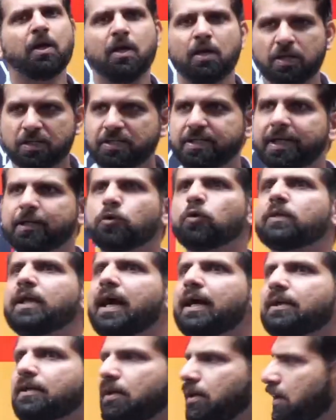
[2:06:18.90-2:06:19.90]
stick to
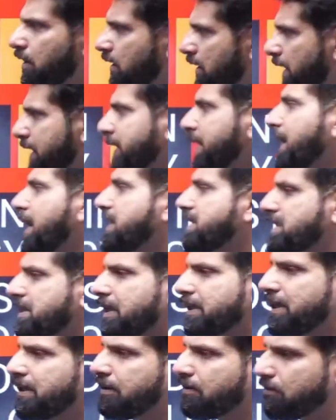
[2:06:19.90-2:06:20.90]
that. Nothing else,
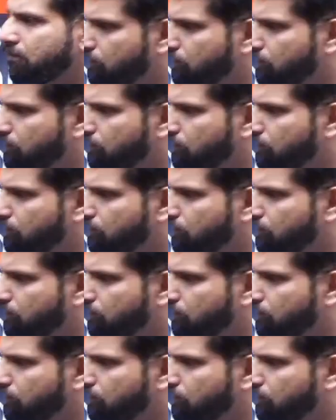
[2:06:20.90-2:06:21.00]
nothing